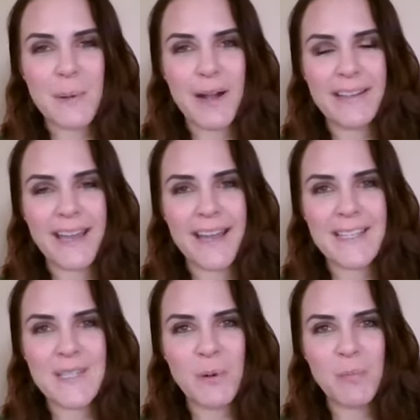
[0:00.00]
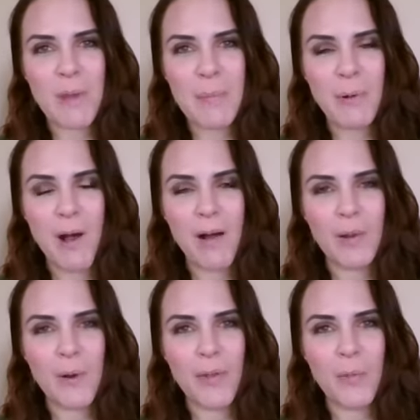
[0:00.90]
podcast with people
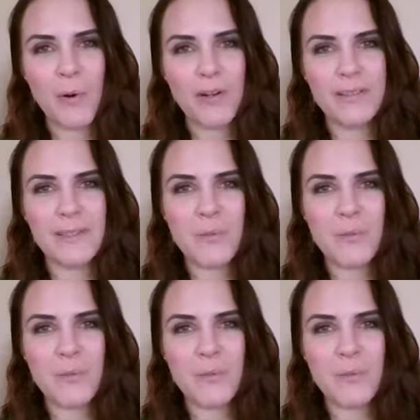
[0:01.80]
all around the world.